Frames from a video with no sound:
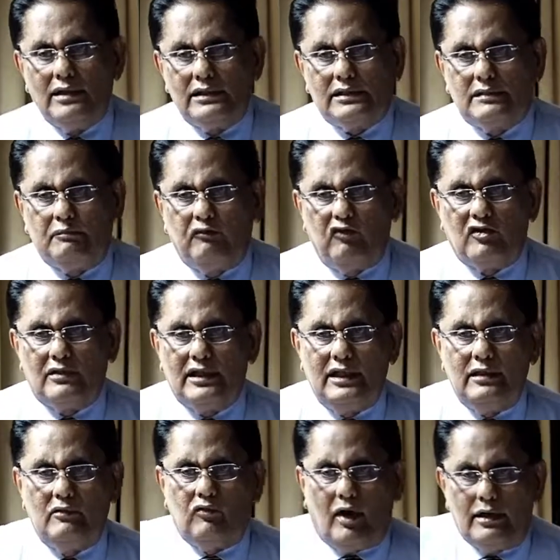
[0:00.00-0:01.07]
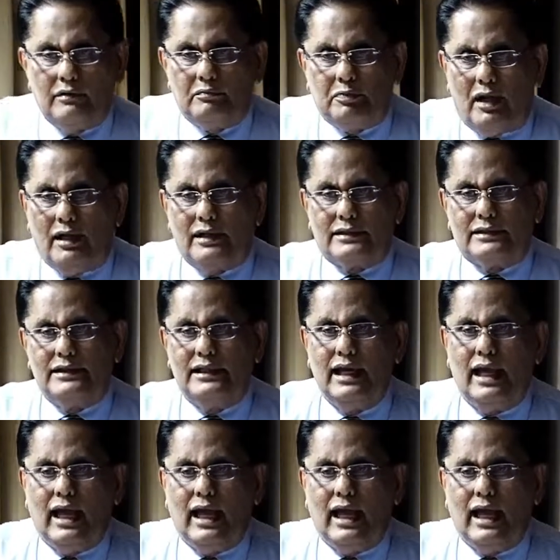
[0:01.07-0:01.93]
foot in one party